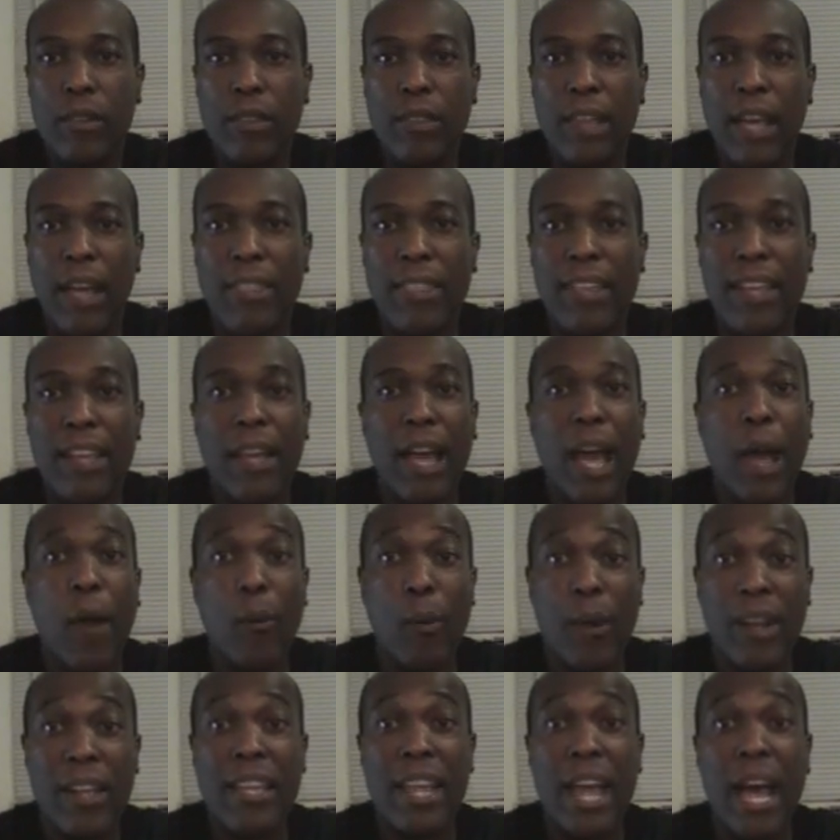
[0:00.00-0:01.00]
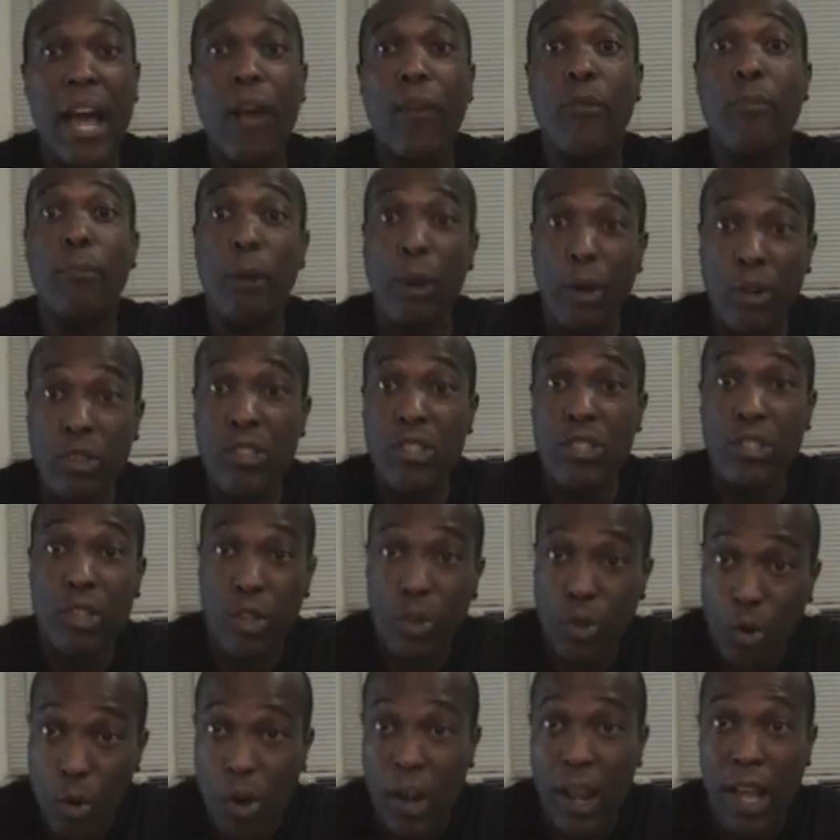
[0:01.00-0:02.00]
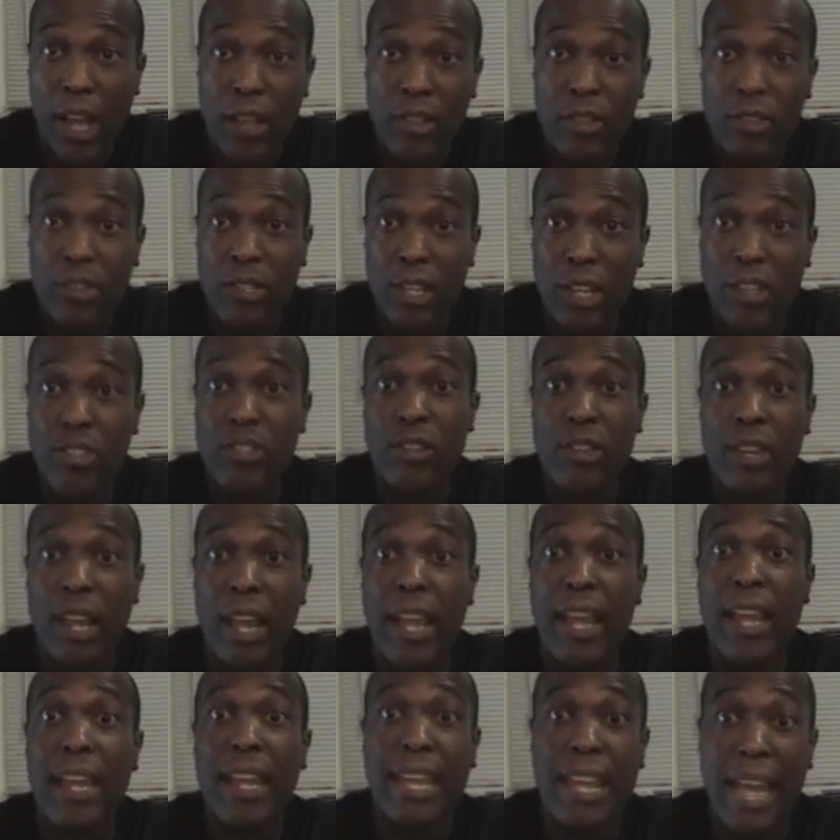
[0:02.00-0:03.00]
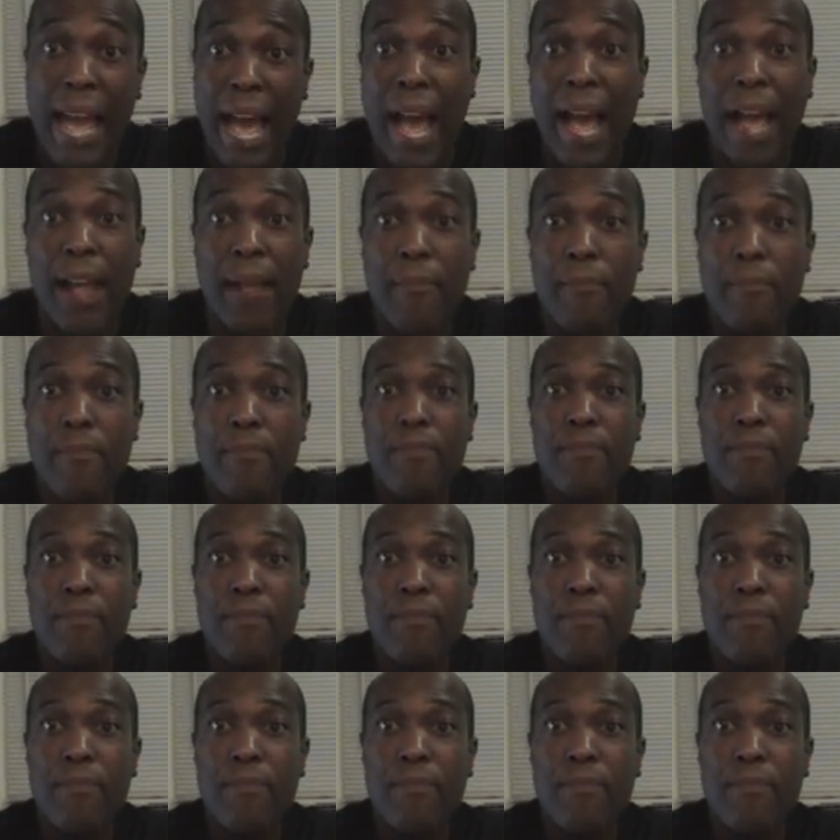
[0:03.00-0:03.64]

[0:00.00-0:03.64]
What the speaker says: Now, I went down personally to the courthouse yesterday and got